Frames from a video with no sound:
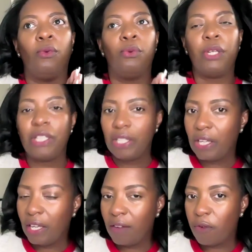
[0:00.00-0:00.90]
really
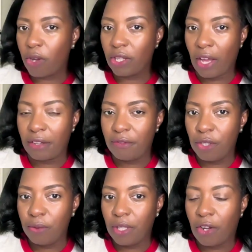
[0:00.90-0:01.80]
key for a lot of
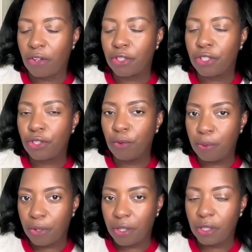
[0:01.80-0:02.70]
you that are
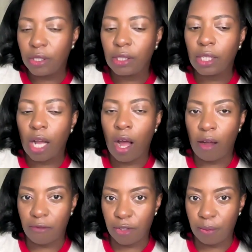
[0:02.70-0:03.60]
super
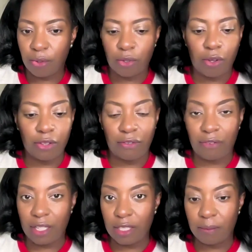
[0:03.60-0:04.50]
comfortable on the
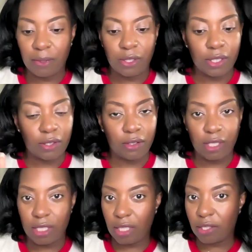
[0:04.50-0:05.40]
Facebooks, on
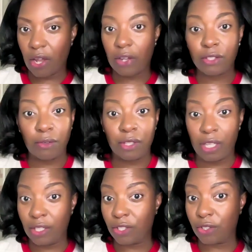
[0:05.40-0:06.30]
the TikToks, on
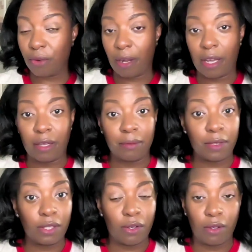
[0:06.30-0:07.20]
the
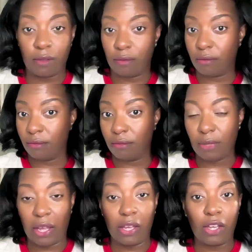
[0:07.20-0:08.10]
Instagrams.
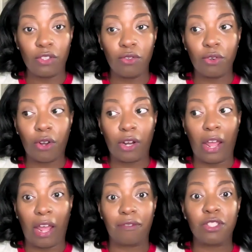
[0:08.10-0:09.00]
Like, you're going to
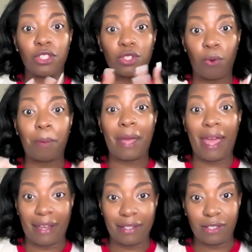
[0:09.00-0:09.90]
have to soar
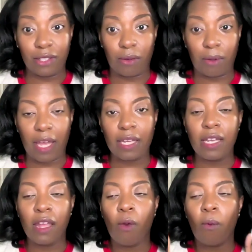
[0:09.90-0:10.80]
past,
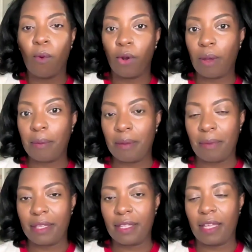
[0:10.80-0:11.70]
okay? What do I mean
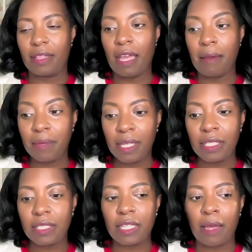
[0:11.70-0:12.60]
by that? That
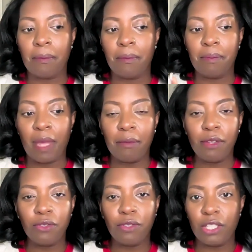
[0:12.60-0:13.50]
means that
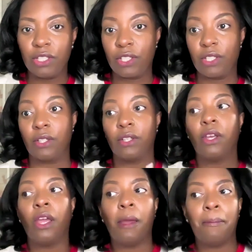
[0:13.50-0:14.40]
maybe you need to
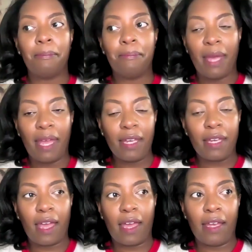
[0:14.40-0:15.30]

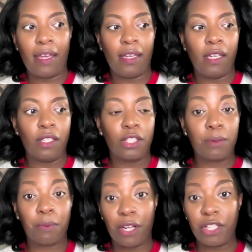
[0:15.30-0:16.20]
make a
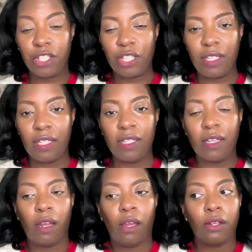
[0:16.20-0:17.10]

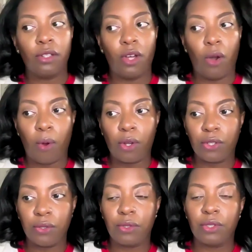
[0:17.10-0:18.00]
spreadsheet, go
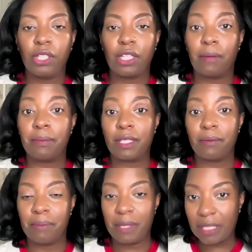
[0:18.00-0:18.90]
on Google, look up
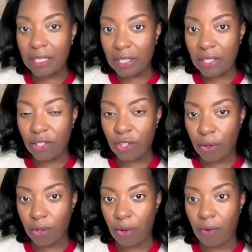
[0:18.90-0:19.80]
some businesses in
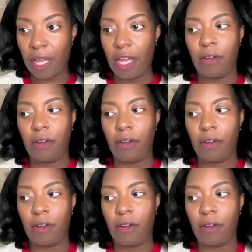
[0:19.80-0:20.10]
your local